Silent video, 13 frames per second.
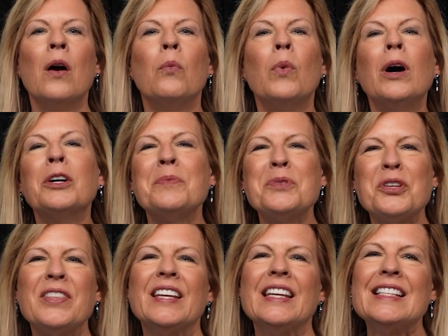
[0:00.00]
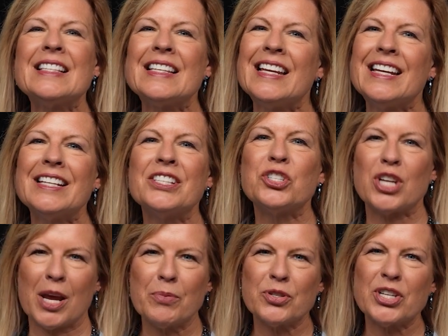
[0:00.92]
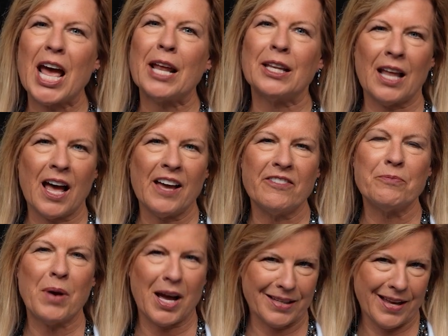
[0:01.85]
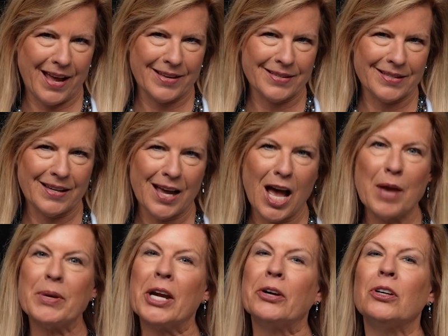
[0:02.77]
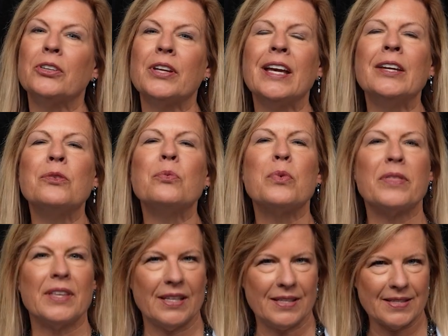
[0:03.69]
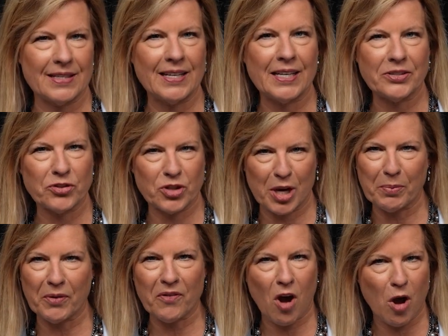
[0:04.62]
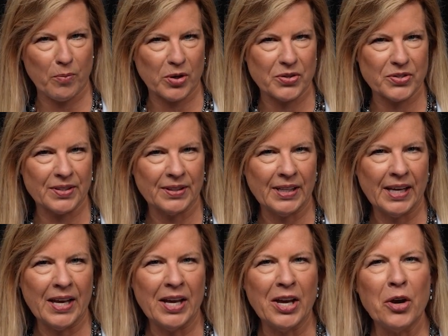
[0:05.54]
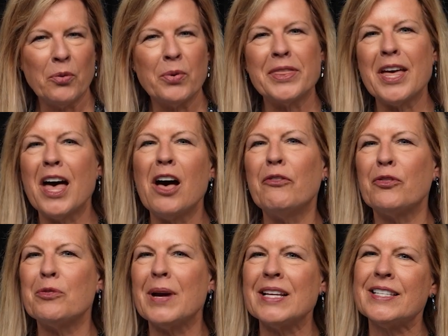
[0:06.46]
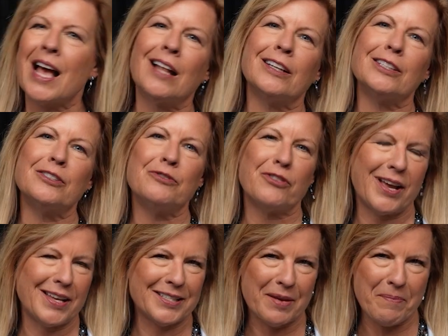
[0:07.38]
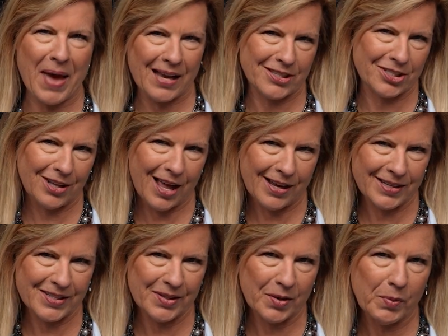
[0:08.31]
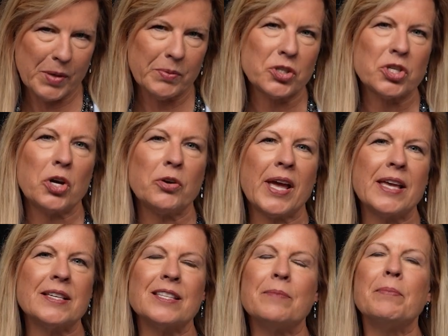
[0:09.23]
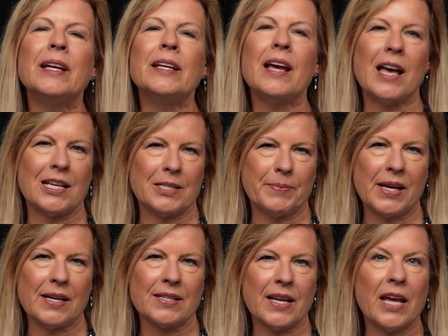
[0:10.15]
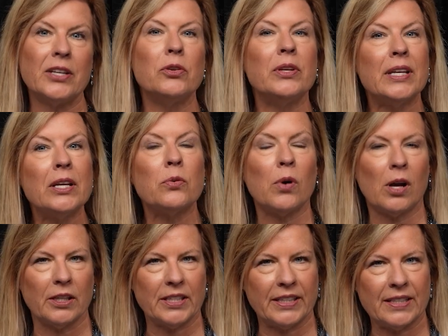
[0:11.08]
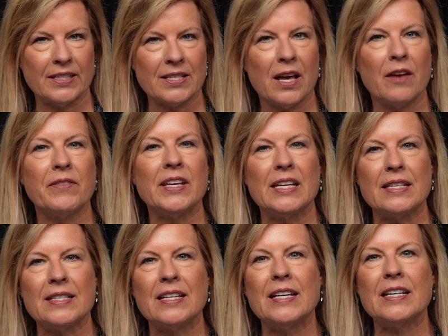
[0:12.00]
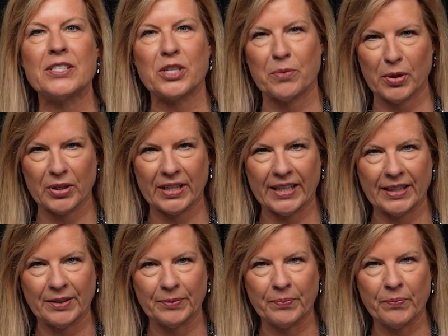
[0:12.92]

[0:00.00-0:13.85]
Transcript: Welcome to the Encinitas Chamber Chat Live podcast. I'm Carol Knight with the Encinitas Chamber of Commerce. With the help from my talented friends at Max Deluxe, we will showcase the many aspects and unique qualities of the Encinitas community.